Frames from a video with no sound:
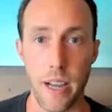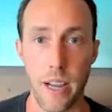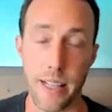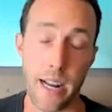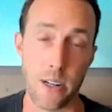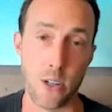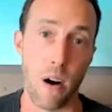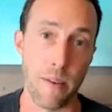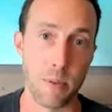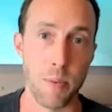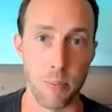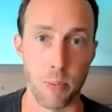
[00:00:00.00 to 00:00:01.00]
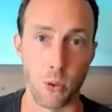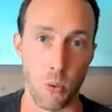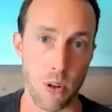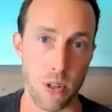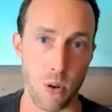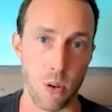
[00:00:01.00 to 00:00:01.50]
And that drives people
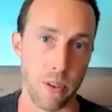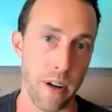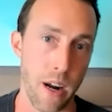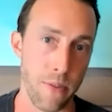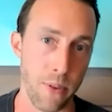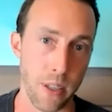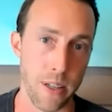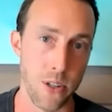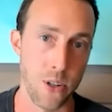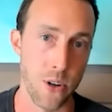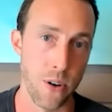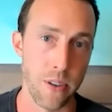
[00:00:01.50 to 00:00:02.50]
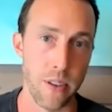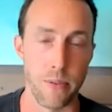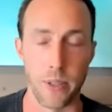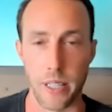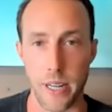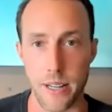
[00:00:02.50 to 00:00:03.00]
towards gold. They're not feeling sure. They're
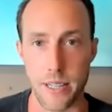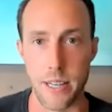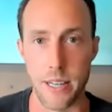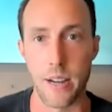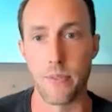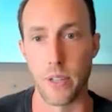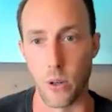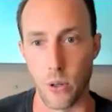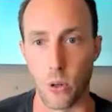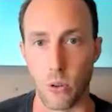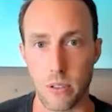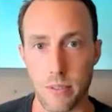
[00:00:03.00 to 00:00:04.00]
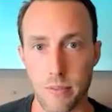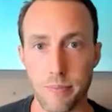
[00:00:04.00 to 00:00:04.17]
feeling unsafe. They go to gold.